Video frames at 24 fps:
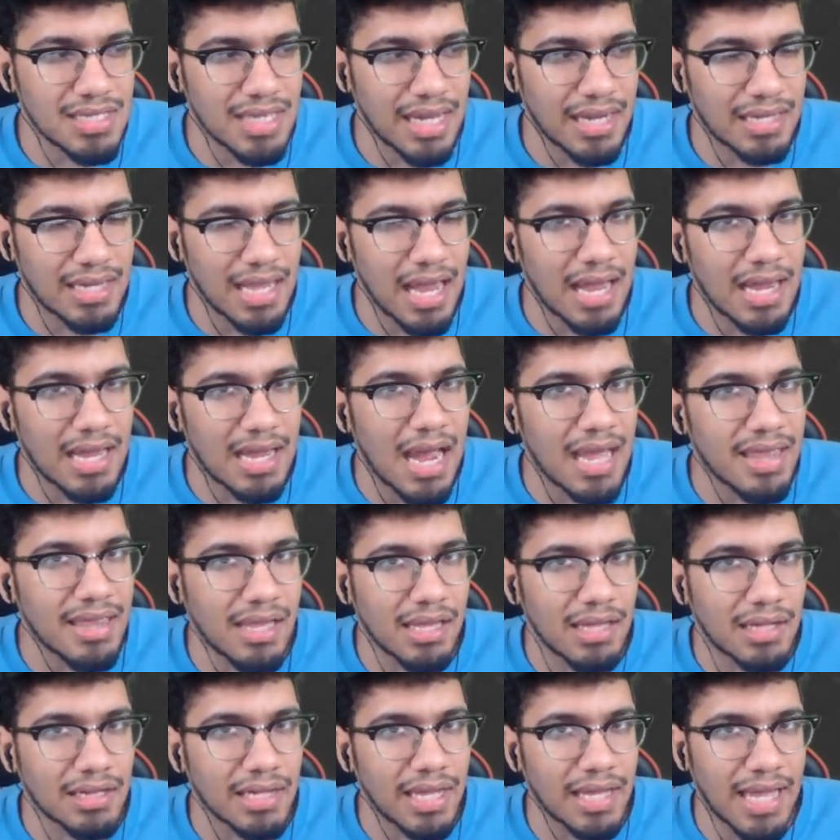like that guy that
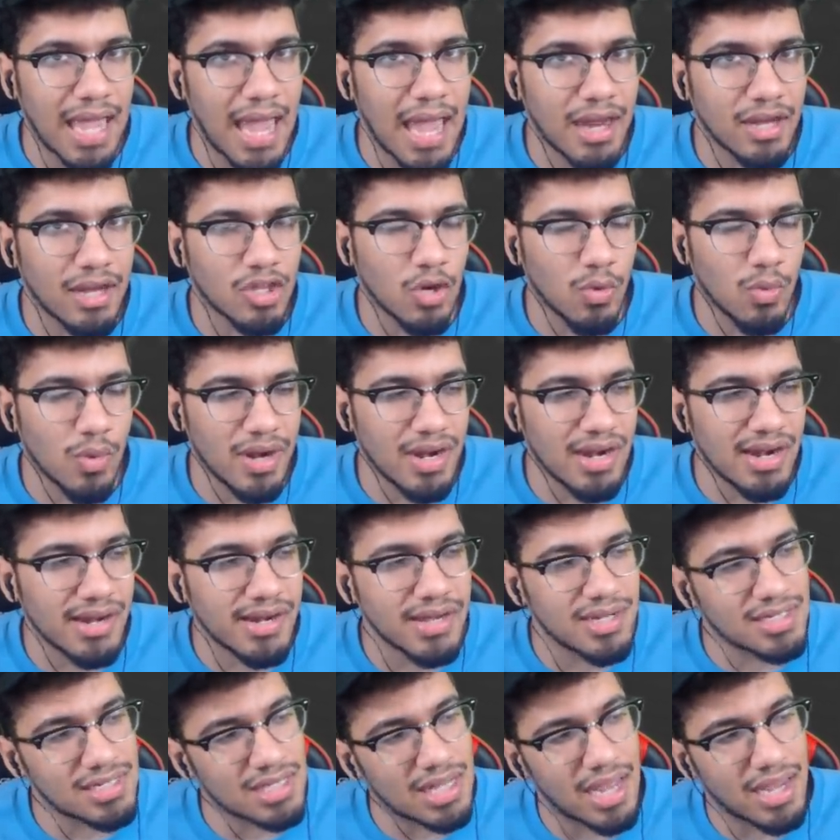looked like Hector, where
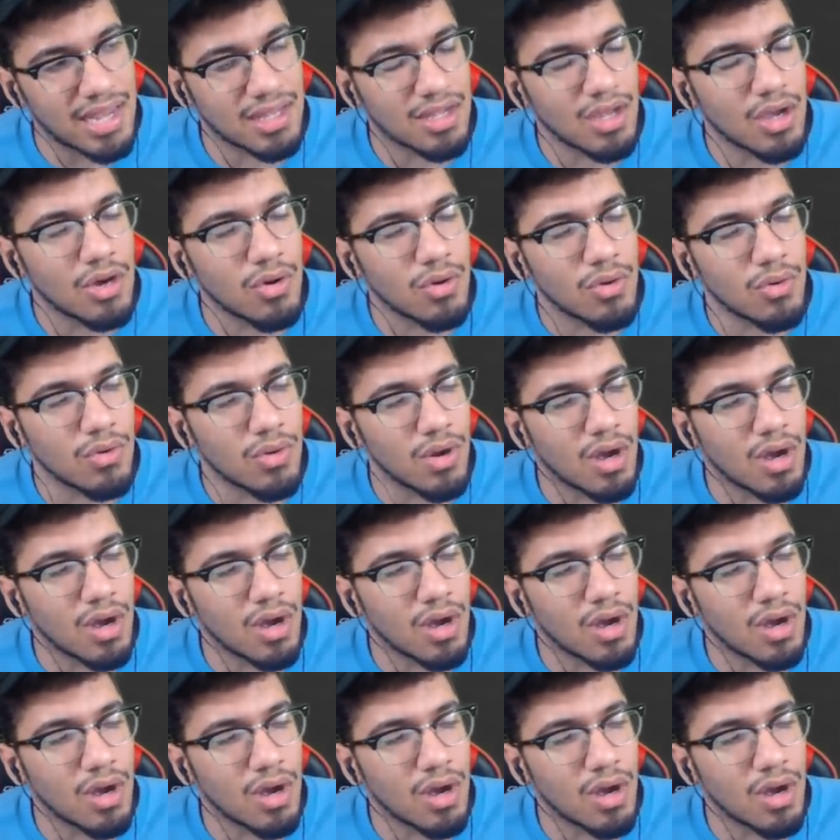he's like yo,